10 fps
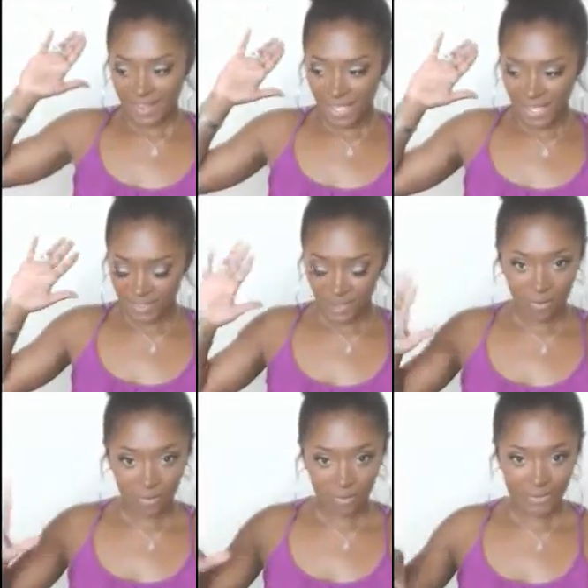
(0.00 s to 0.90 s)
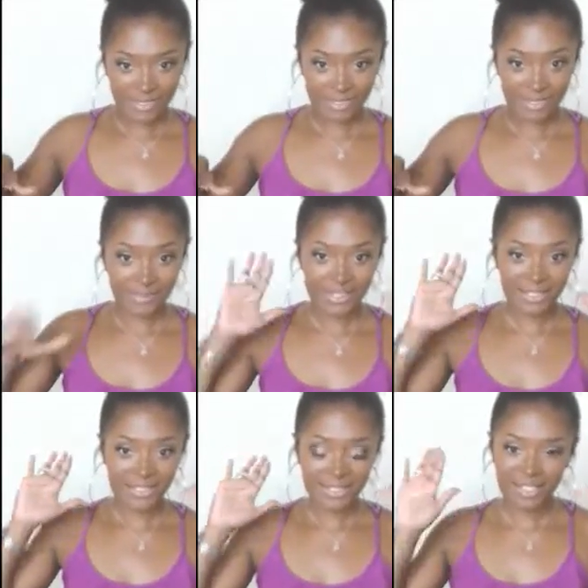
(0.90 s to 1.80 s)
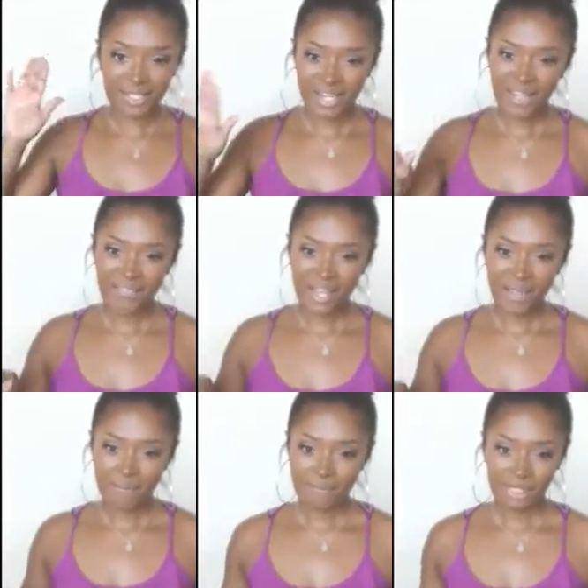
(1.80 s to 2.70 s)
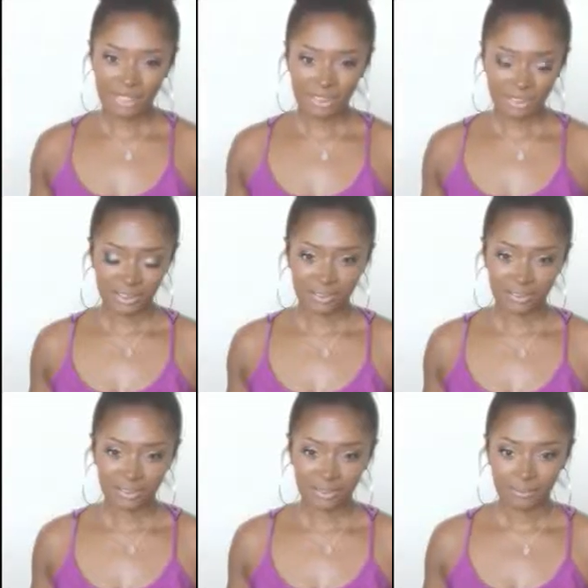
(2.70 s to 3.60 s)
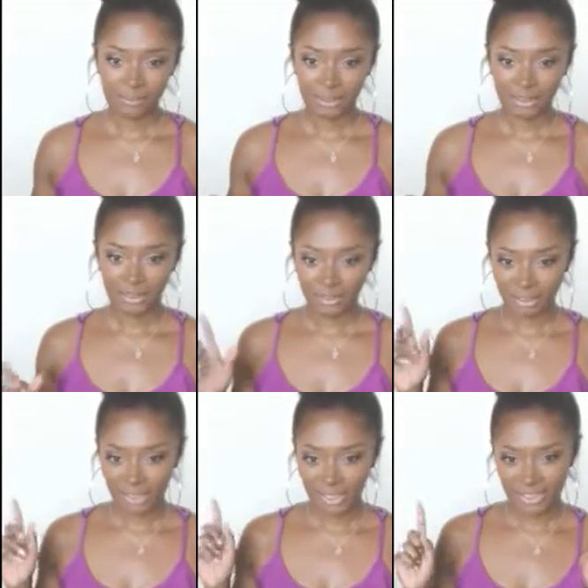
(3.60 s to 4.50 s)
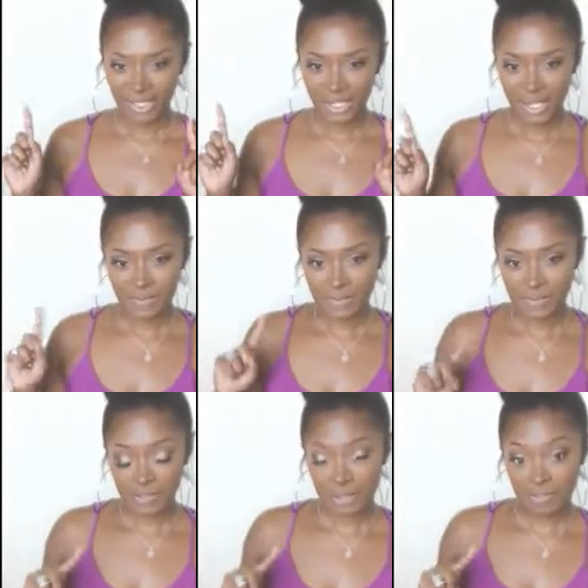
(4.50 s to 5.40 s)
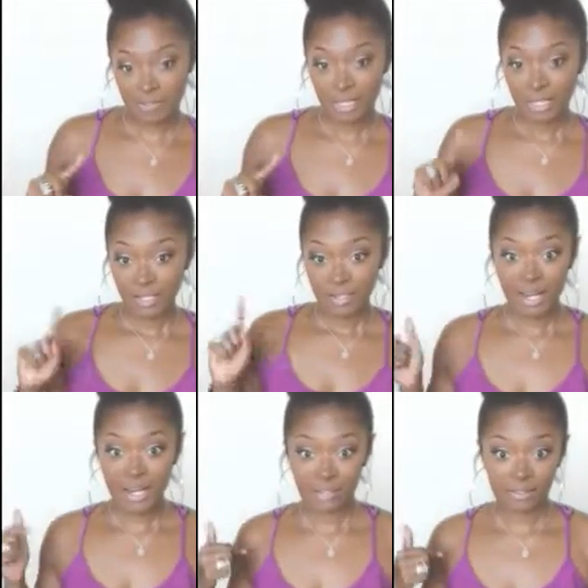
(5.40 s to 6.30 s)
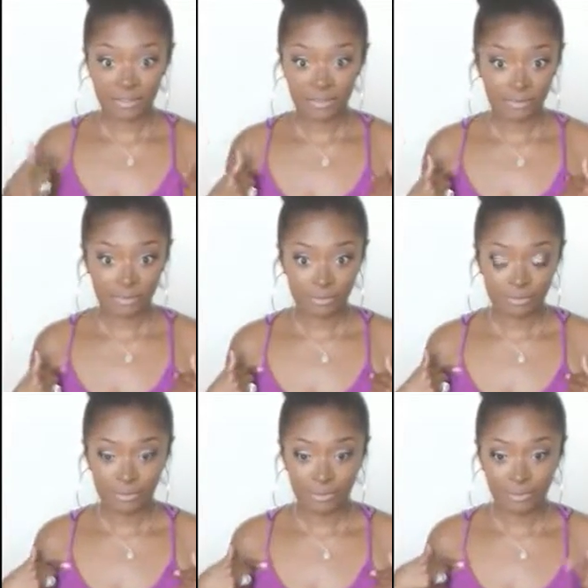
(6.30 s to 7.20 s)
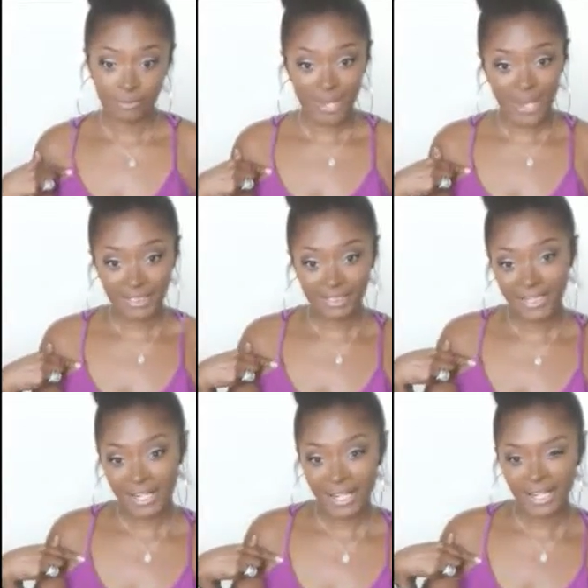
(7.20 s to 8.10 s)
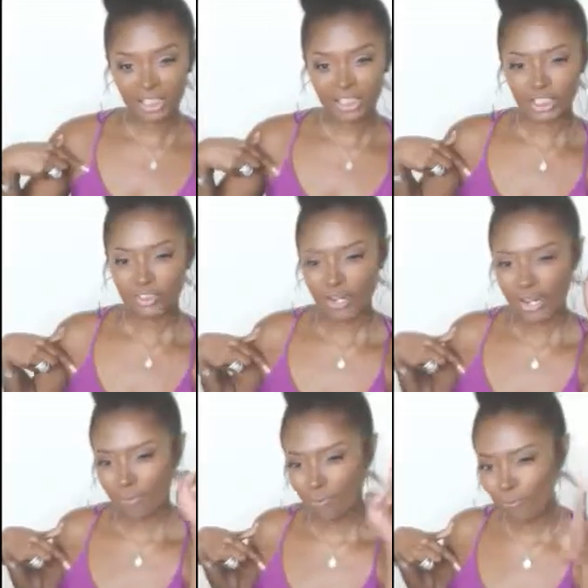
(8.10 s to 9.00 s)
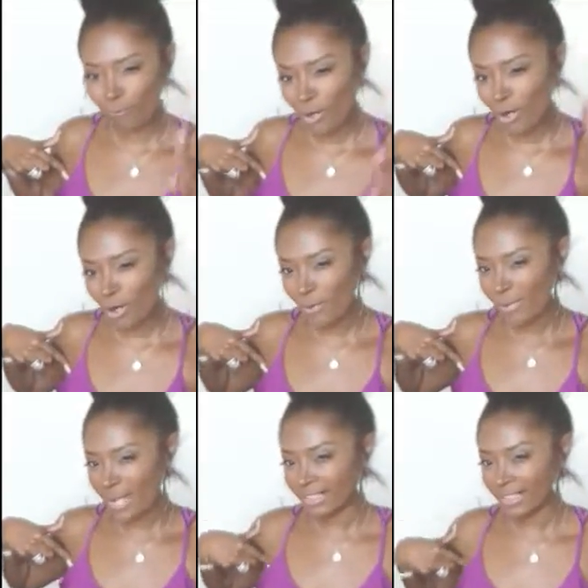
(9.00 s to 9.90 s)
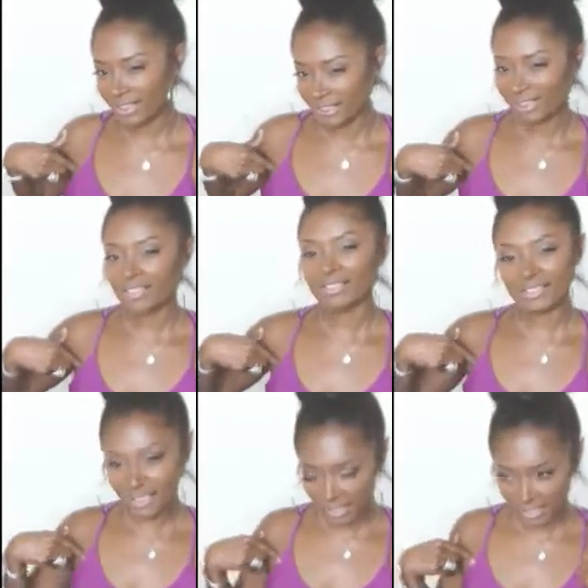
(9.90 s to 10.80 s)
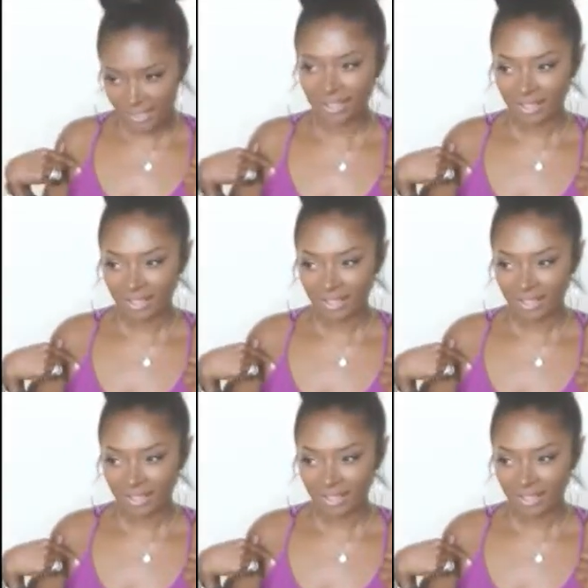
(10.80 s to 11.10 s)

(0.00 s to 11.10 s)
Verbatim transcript: that's all of my tips like i said i didn't have that many but I did have some that I could have used back in the day. I ain't going to tell you how far back in the day,